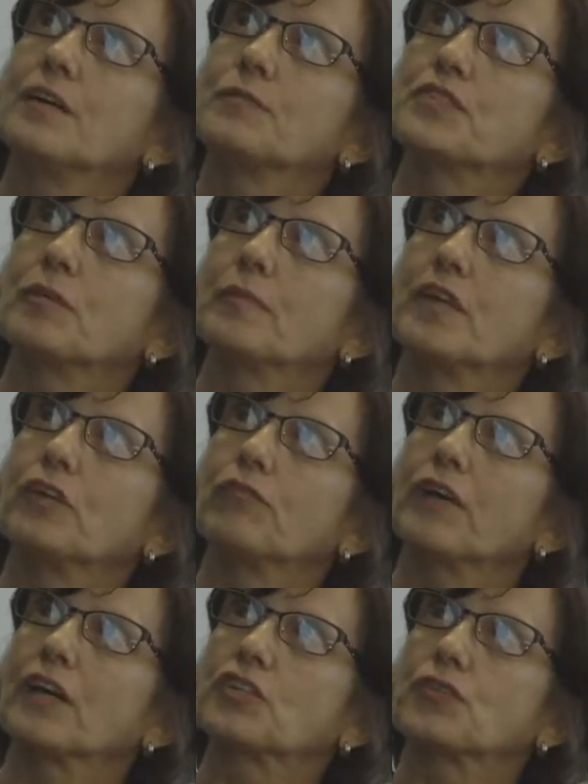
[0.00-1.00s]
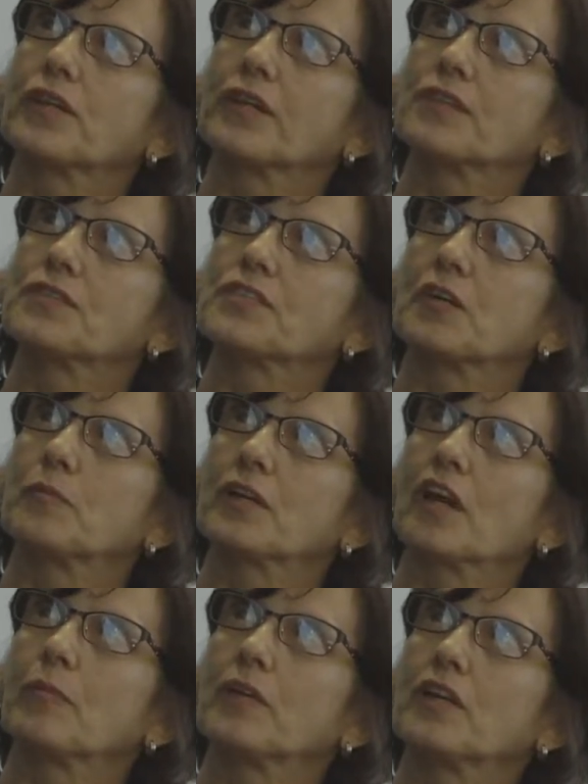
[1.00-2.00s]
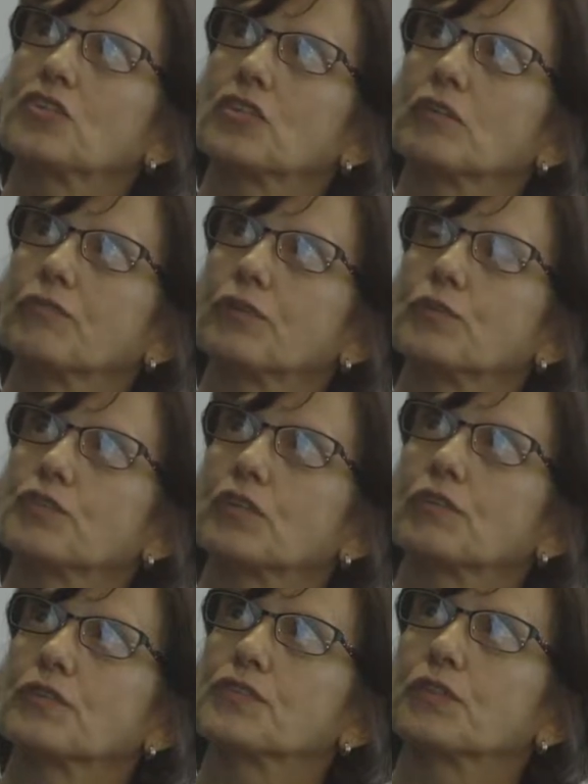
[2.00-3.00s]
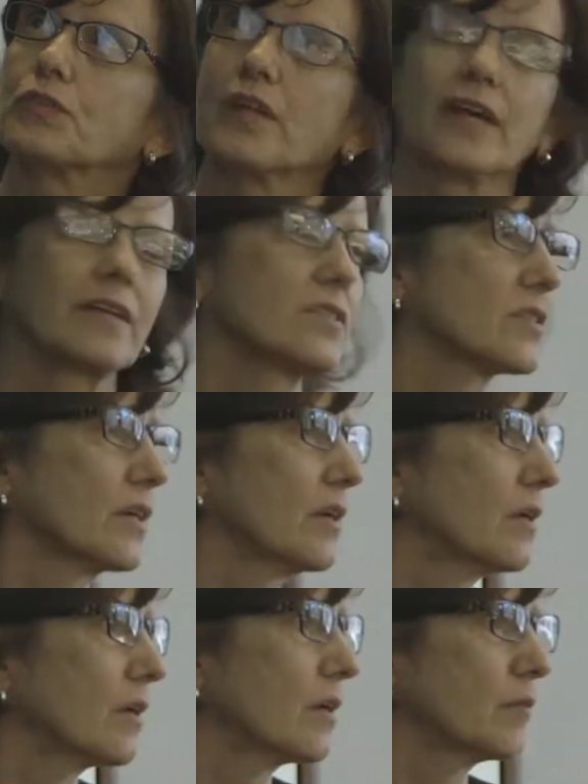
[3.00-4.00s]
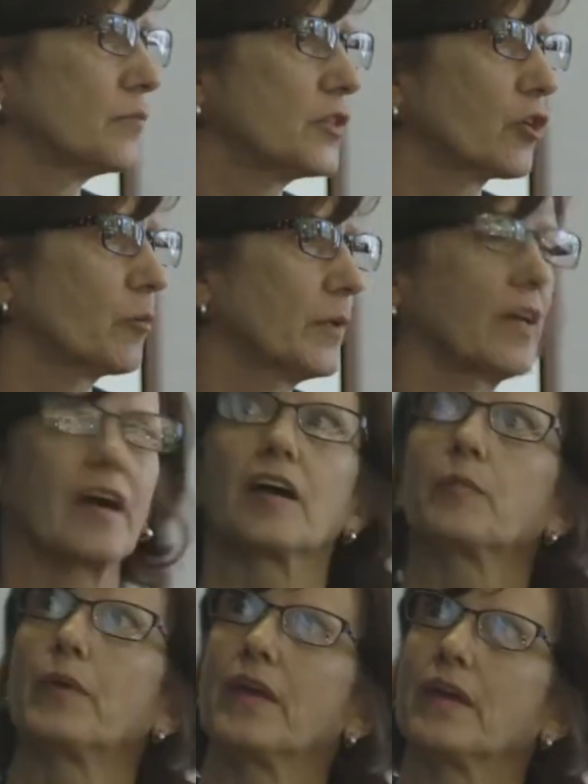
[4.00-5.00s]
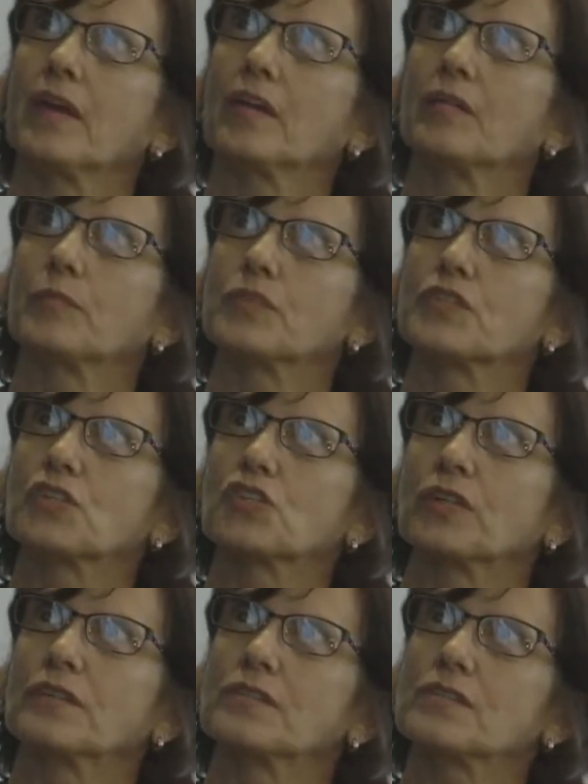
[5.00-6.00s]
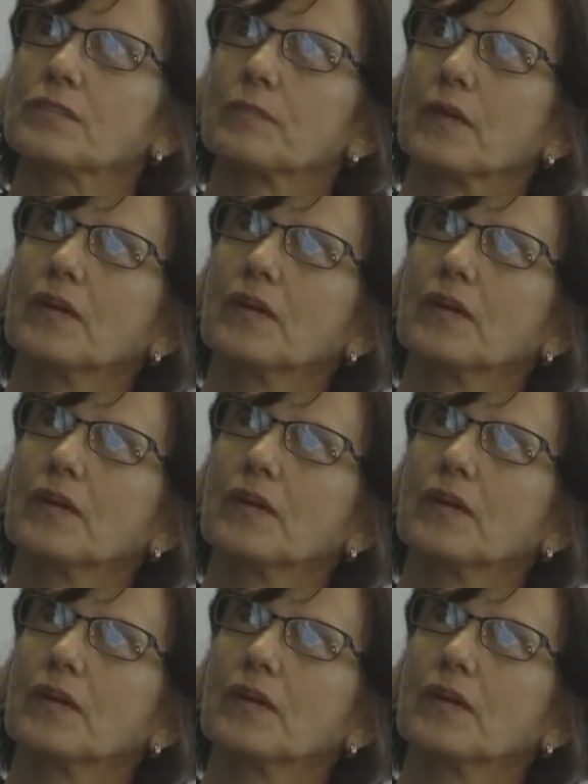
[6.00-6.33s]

some manufacturing, and some accommodation and food service, so not terribly high-paying positions.